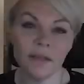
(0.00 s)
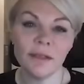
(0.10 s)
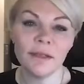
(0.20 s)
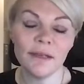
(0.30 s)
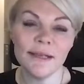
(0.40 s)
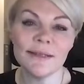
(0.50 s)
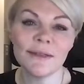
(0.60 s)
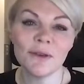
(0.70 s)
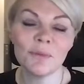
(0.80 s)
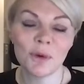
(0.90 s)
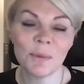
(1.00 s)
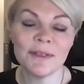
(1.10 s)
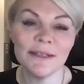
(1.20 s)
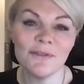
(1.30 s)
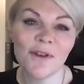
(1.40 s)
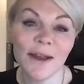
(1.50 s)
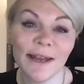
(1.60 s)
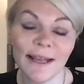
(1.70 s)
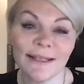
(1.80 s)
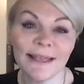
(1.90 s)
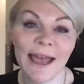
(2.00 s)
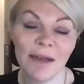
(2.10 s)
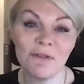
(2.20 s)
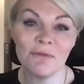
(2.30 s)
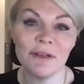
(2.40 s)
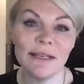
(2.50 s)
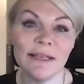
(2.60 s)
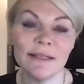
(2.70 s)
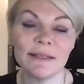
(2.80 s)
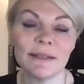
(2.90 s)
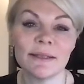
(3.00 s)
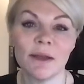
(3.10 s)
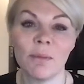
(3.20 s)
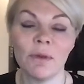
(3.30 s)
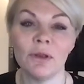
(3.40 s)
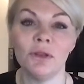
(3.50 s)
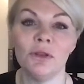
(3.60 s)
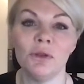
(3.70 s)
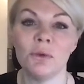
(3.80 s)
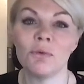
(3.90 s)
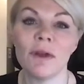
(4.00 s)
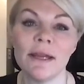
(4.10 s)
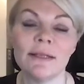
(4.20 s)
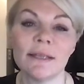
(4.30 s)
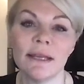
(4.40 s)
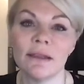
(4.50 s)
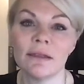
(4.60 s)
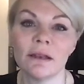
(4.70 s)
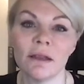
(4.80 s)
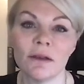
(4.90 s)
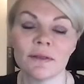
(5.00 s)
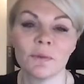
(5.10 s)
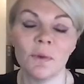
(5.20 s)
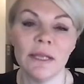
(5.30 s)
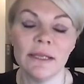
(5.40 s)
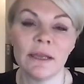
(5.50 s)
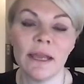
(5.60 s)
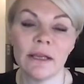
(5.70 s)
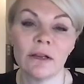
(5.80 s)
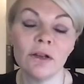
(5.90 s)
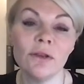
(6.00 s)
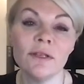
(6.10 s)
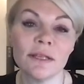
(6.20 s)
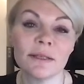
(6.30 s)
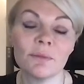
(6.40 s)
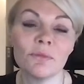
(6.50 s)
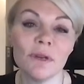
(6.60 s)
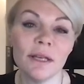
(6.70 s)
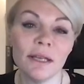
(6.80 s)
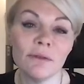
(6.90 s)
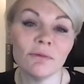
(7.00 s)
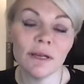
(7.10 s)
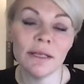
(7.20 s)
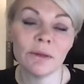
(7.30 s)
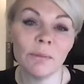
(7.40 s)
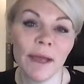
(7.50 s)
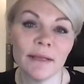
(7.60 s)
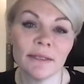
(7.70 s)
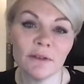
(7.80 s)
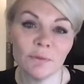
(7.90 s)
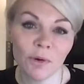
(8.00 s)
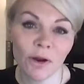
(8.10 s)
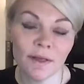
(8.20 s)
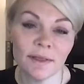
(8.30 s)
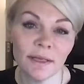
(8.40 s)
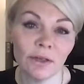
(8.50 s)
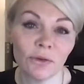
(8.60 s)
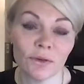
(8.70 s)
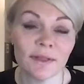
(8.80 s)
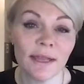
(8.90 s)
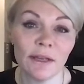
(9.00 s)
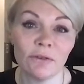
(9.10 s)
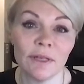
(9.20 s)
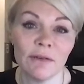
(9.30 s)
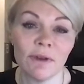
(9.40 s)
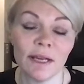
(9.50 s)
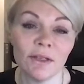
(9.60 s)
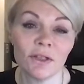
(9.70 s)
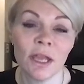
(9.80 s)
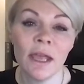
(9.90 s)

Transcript: Keystone Property Finance have released some new rates in the last week, including some really competitive pricing across their green range.